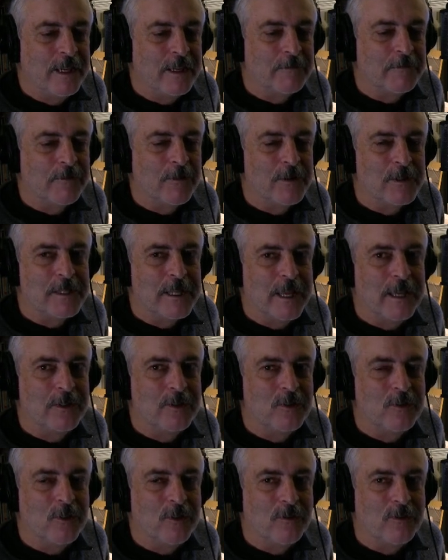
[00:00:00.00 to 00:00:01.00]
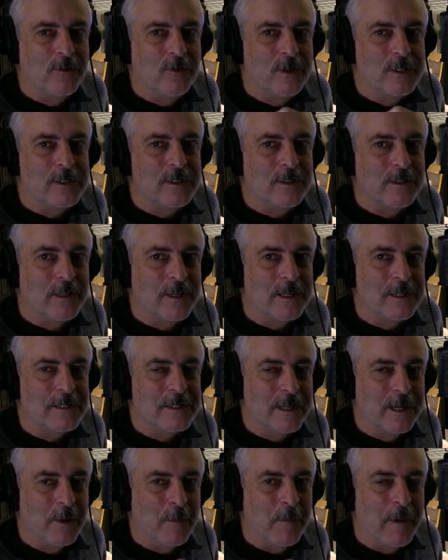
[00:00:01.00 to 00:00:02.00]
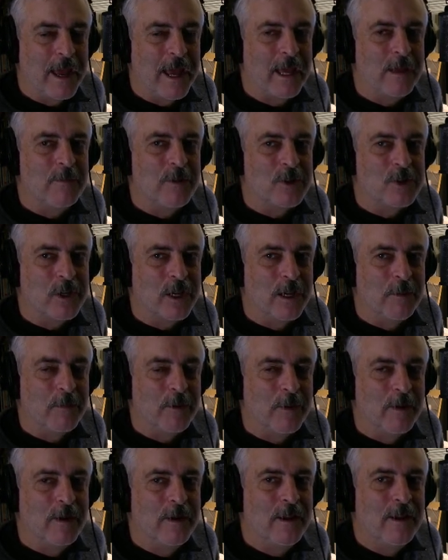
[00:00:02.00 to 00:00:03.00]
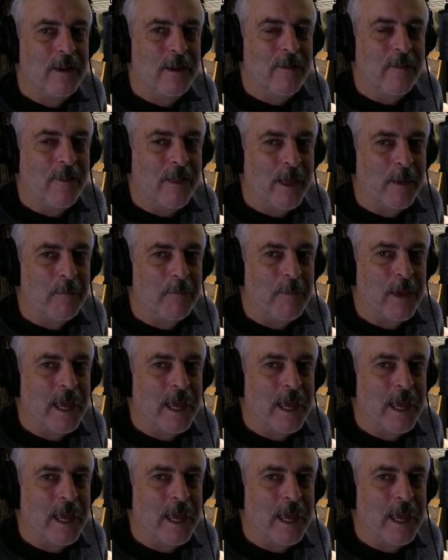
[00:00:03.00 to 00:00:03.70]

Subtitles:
it first had to have crystallized in a magma chamber. That